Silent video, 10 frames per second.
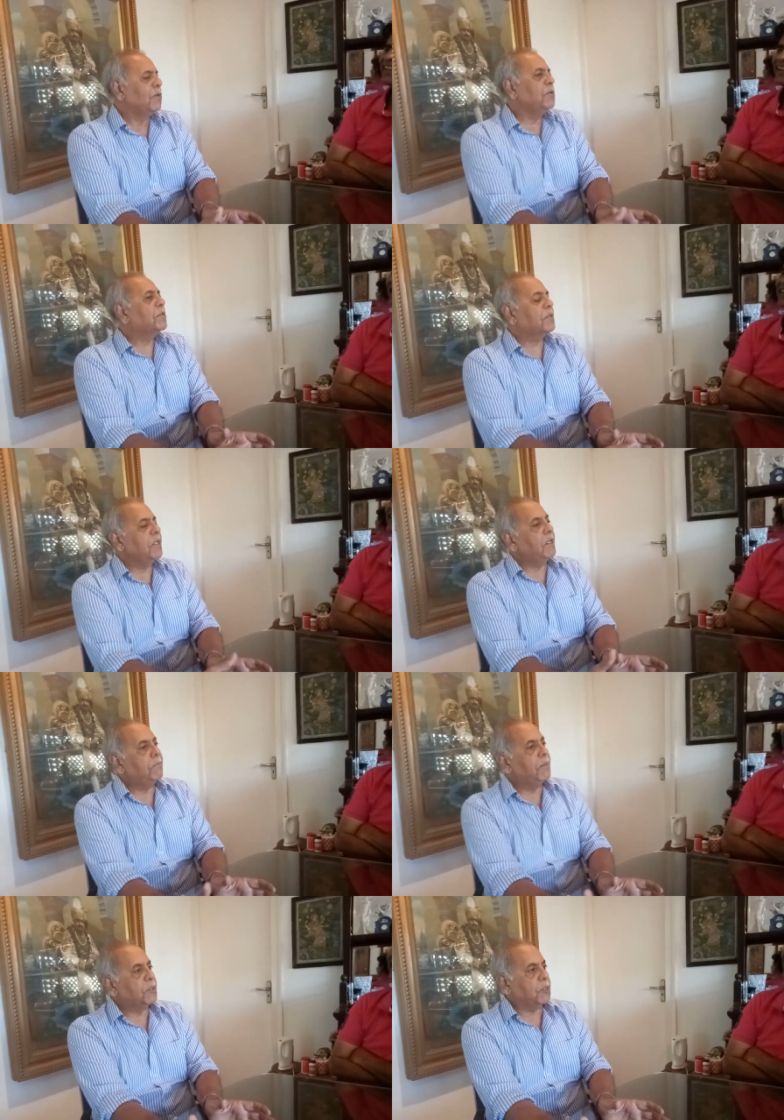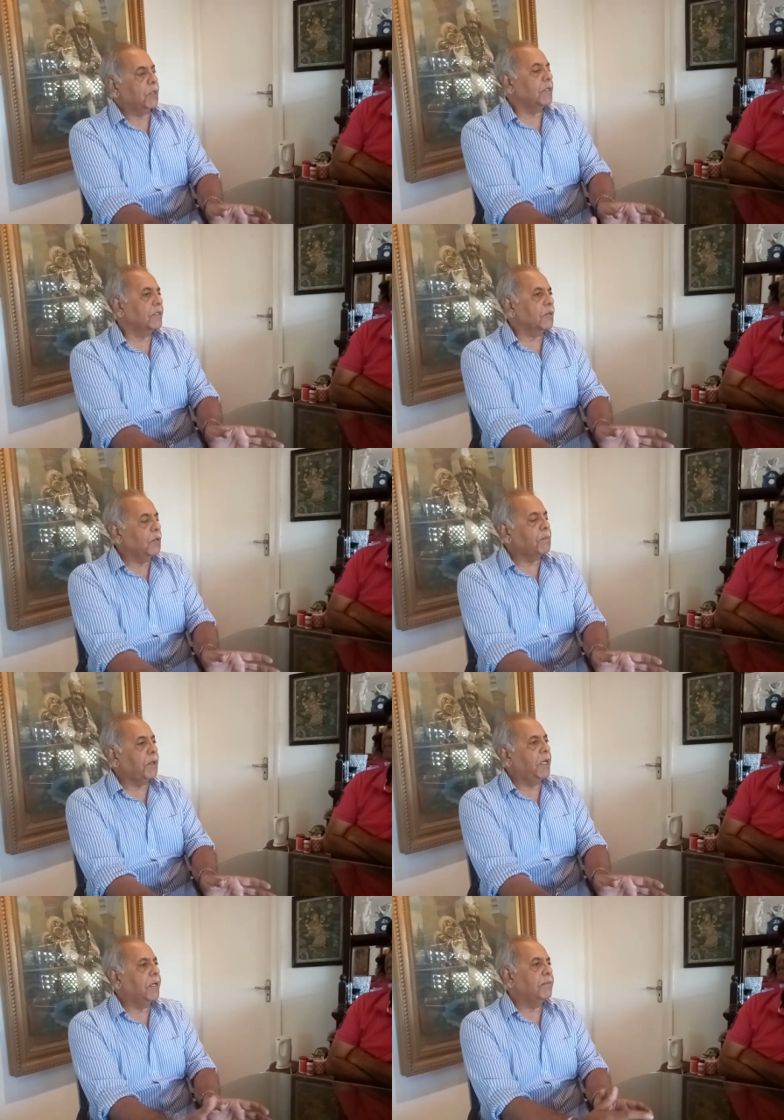Yeah. who's still immature. He's a good
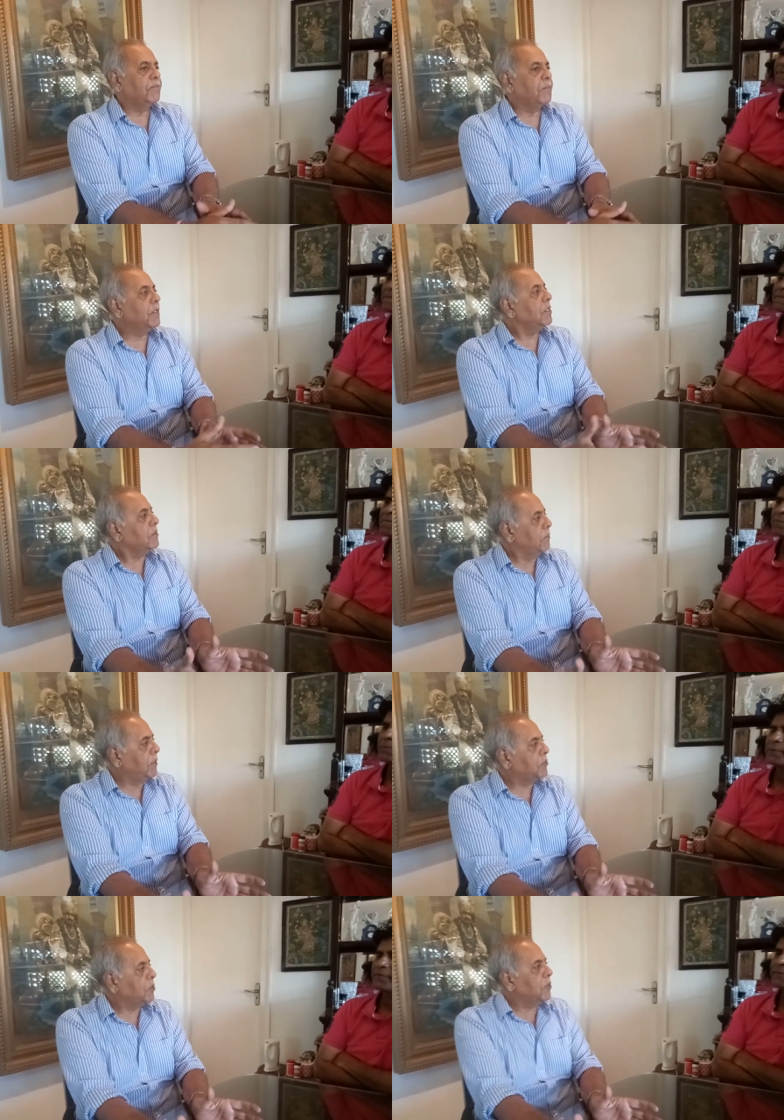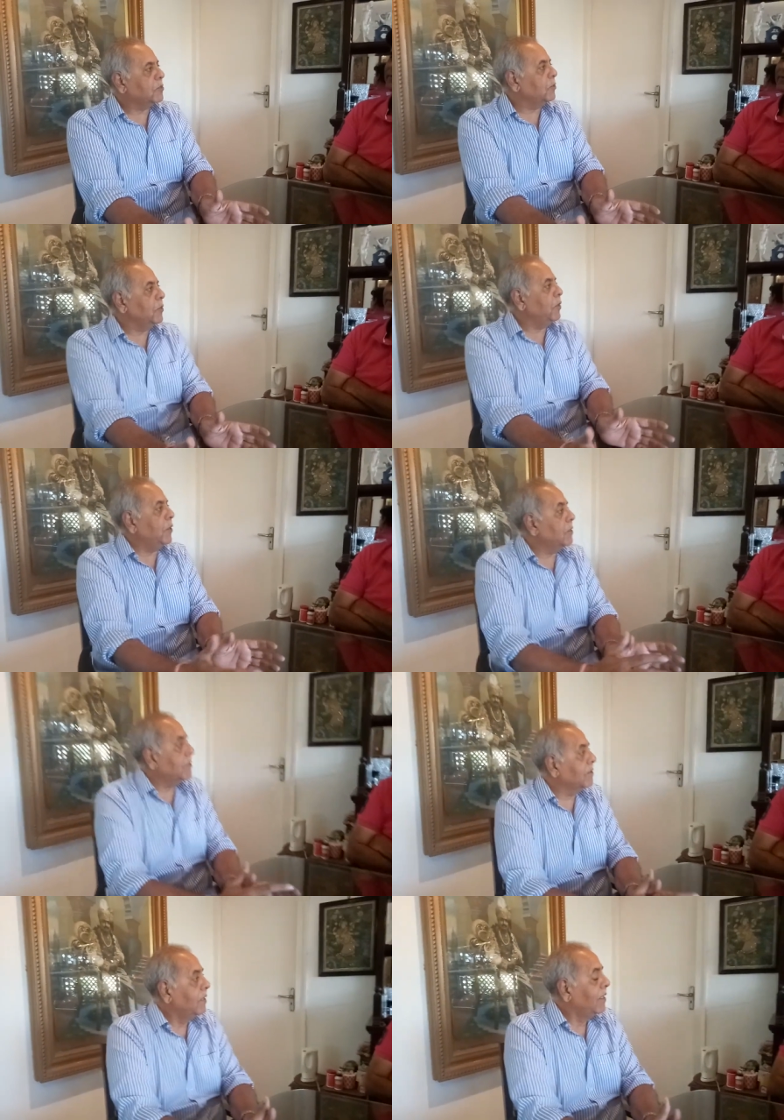player, but he's immature. So you're
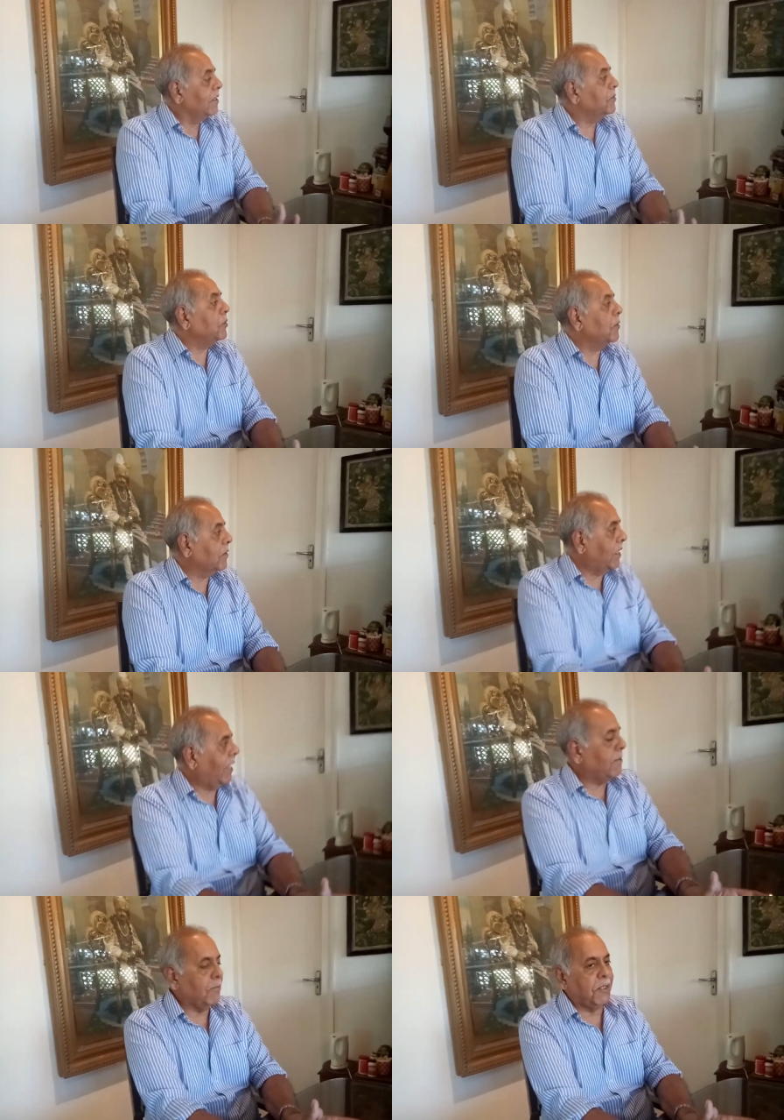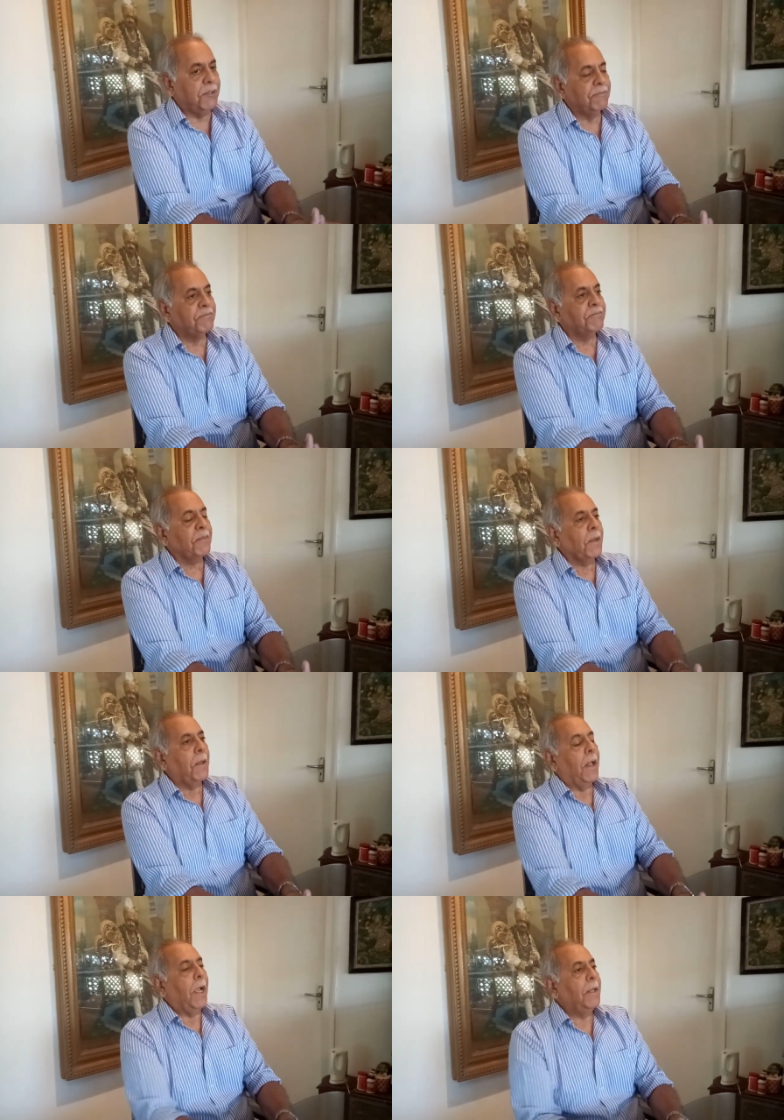not. He's not reliable.
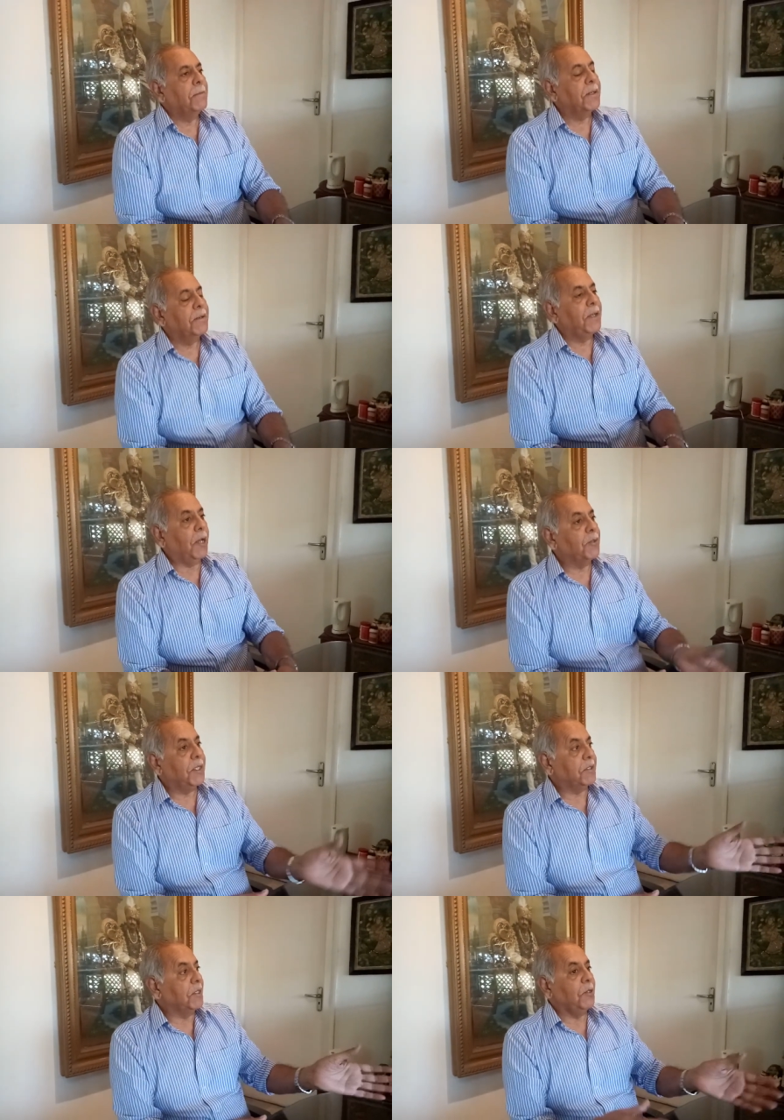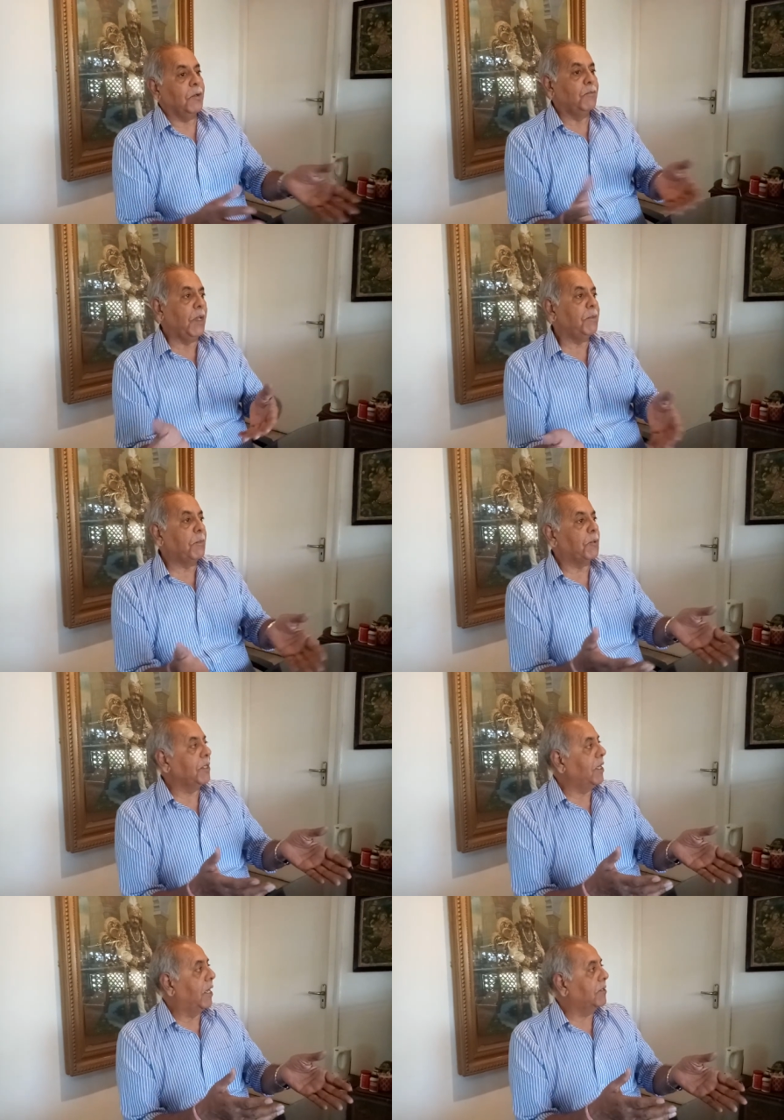And now they're thinking of maybe
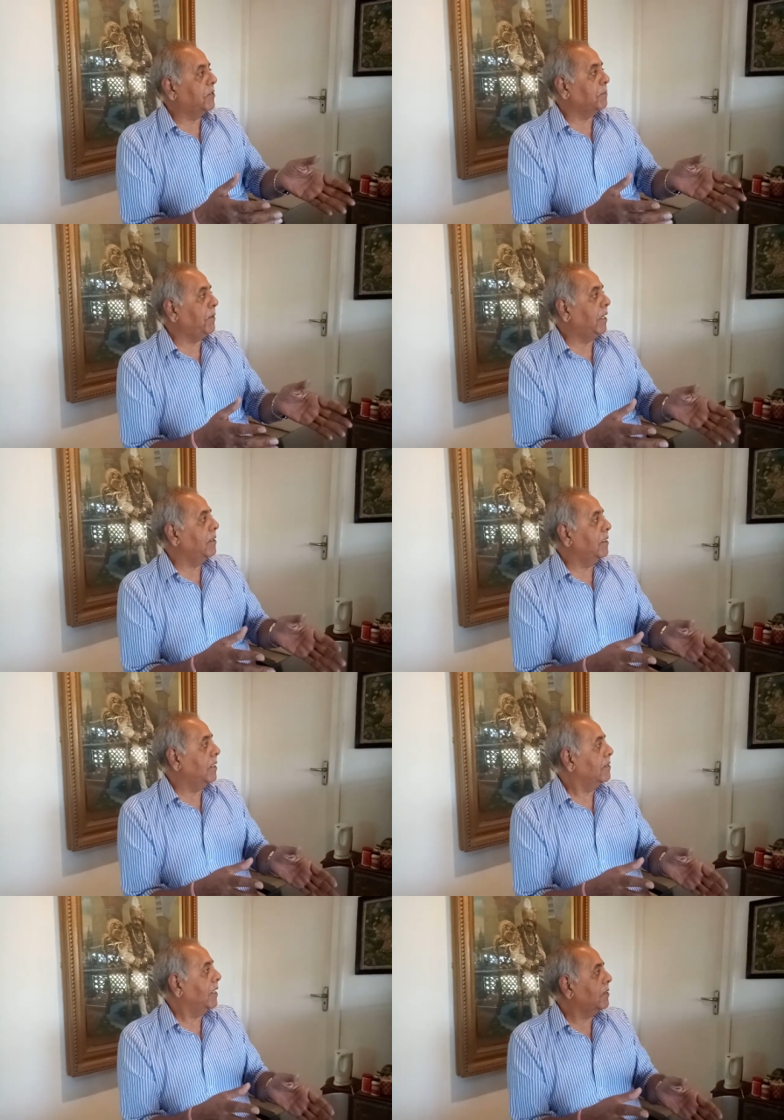putting Hardik Pandya.